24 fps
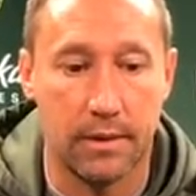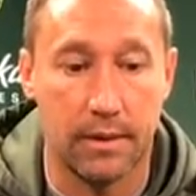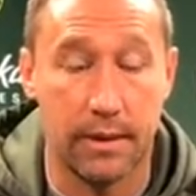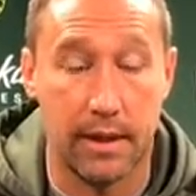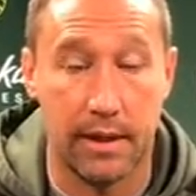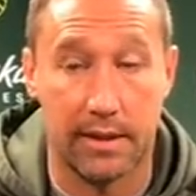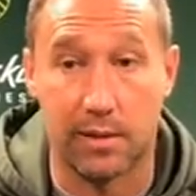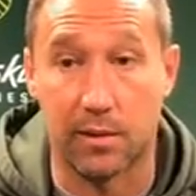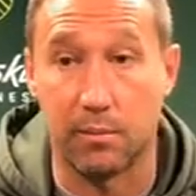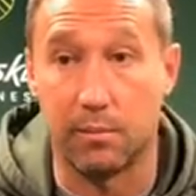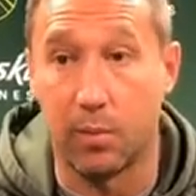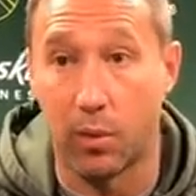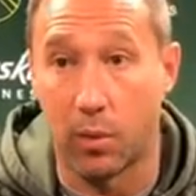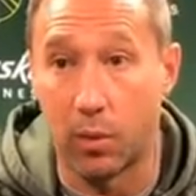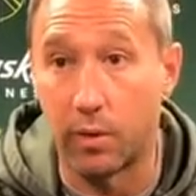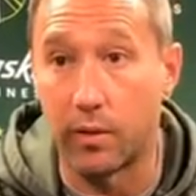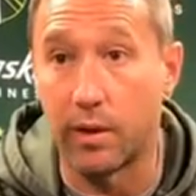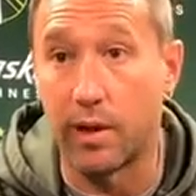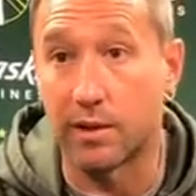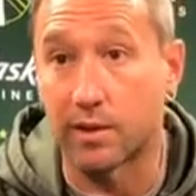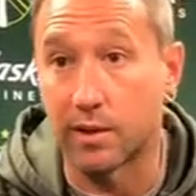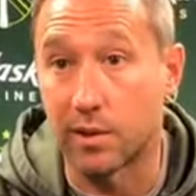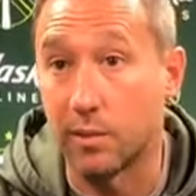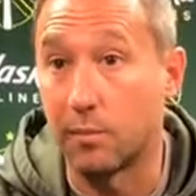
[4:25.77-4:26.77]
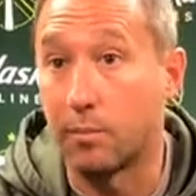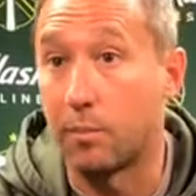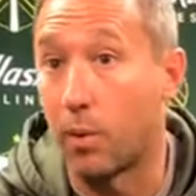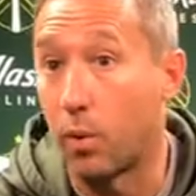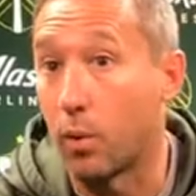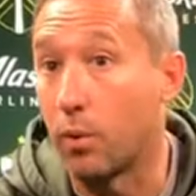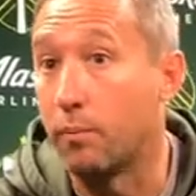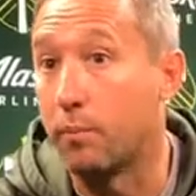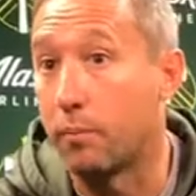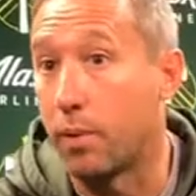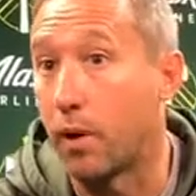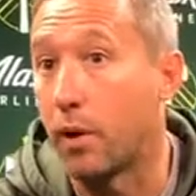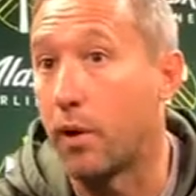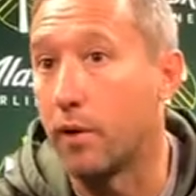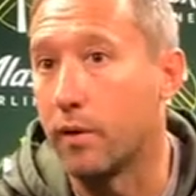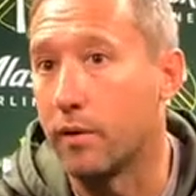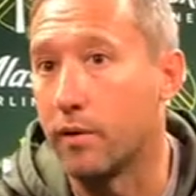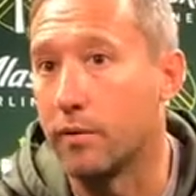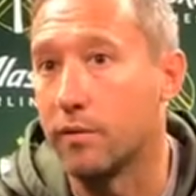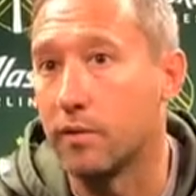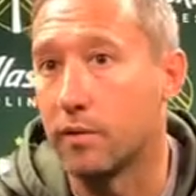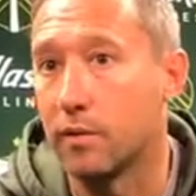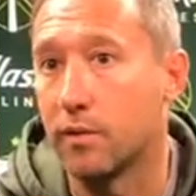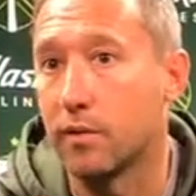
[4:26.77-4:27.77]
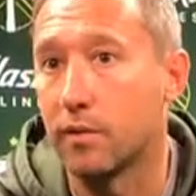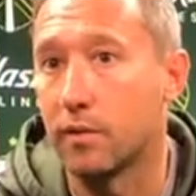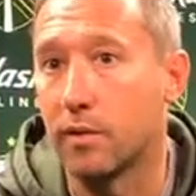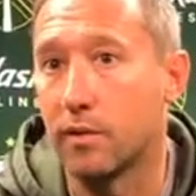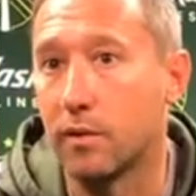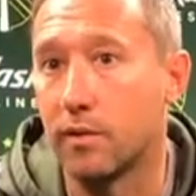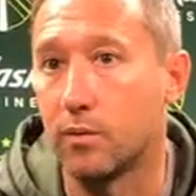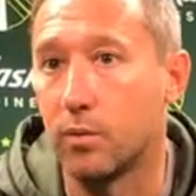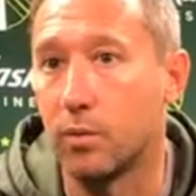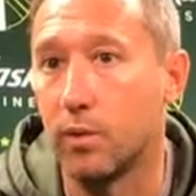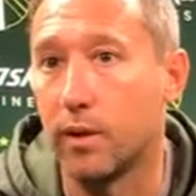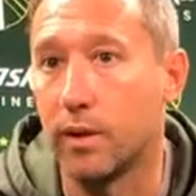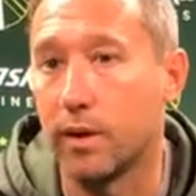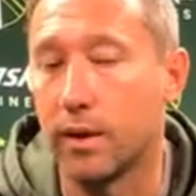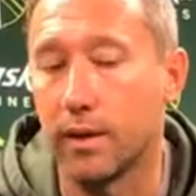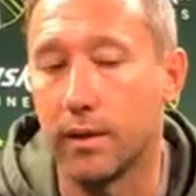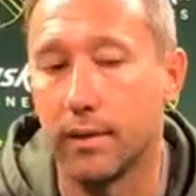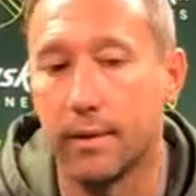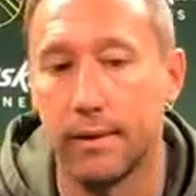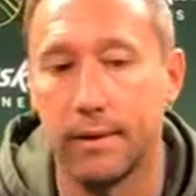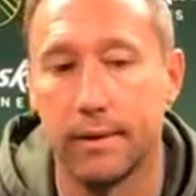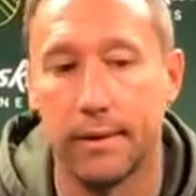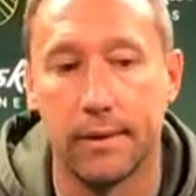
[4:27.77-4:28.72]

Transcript: that's important. That's an important part of winning.